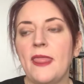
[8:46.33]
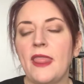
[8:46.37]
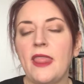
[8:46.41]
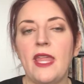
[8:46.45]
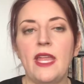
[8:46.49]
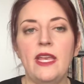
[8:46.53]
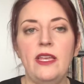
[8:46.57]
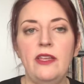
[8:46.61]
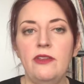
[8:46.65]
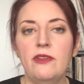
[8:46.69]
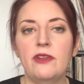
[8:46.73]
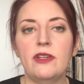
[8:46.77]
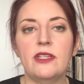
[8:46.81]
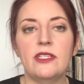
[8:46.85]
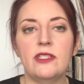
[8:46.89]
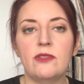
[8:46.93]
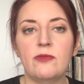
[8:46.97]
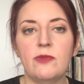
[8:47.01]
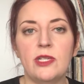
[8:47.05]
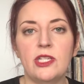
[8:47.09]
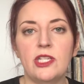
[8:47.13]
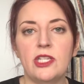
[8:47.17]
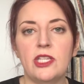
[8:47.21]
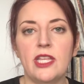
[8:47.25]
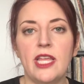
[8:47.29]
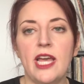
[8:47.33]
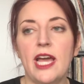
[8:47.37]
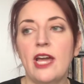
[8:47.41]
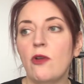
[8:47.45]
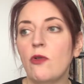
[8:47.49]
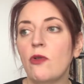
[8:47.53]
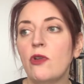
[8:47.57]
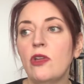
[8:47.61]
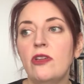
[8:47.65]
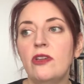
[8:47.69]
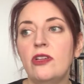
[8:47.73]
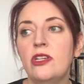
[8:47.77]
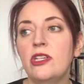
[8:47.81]
then you can switch to that,
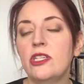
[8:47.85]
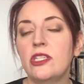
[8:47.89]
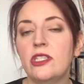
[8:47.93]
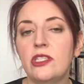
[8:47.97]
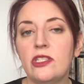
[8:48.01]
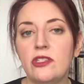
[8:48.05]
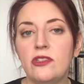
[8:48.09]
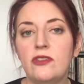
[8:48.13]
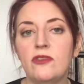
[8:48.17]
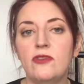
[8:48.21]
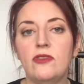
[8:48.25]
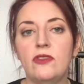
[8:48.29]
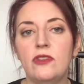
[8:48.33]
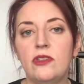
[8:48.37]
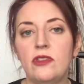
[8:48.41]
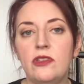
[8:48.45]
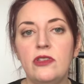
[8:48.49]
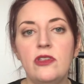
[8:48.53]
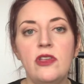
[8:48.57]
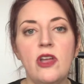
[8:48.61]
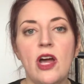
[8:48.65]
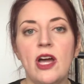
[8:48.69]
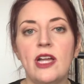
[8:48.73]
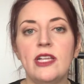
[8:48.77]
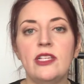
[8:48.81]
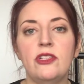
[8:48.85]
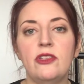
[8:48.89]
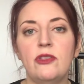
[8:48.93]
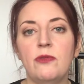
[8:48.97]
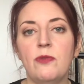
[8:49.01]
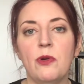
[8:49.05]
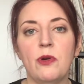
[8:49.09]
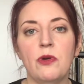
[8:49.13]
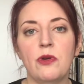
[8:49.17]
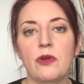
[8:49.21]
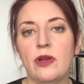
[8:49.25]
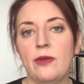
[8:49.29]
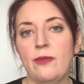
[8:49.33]
or you can just not do the
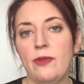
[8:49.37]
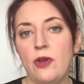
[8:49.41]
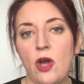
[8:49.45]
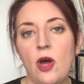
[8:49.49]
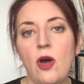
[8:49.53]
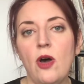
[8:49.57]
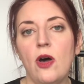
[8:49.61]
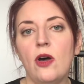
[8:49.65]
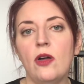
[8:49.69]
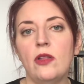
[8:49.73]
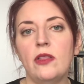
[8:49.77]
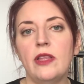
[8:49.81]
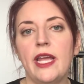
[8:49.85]
program at all.